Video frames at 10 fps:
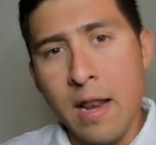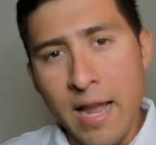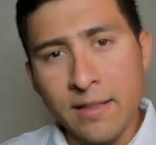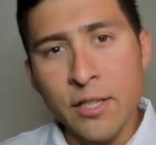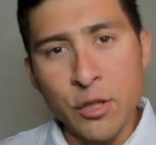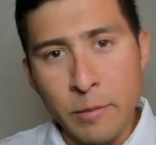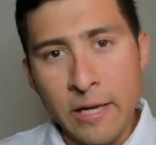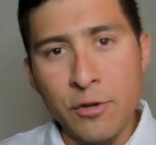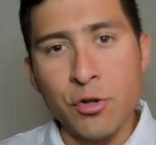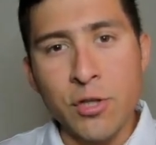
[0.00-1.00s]
Let this
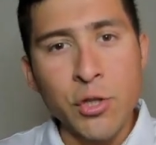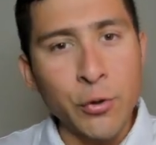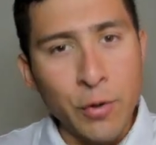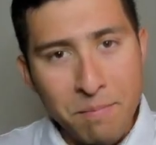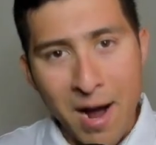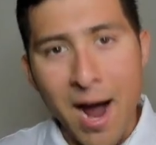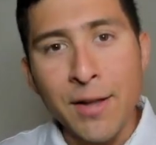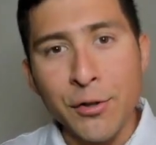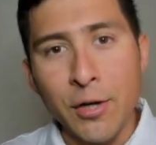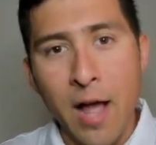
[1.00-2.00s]
be just a
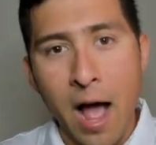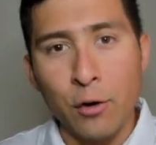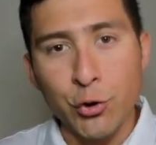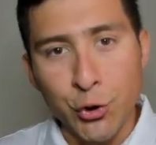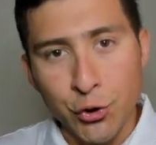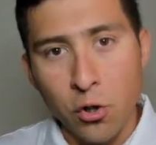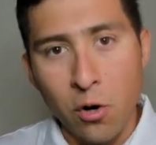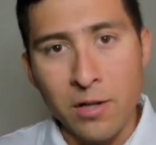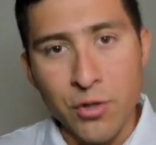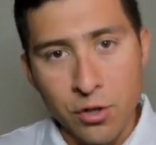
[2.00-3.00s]
reminder how
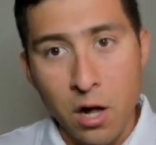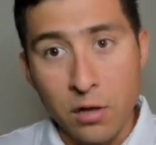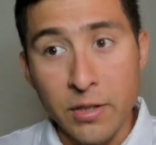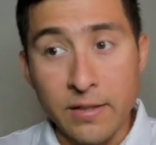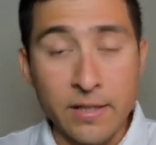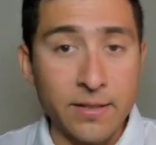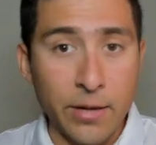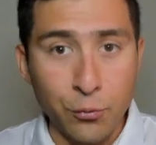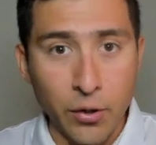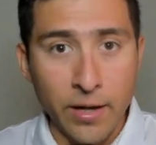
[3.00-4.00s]
strong and solid this
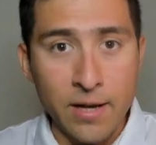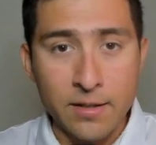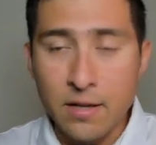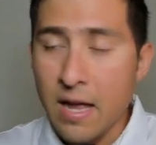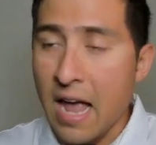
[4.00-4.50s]
network is.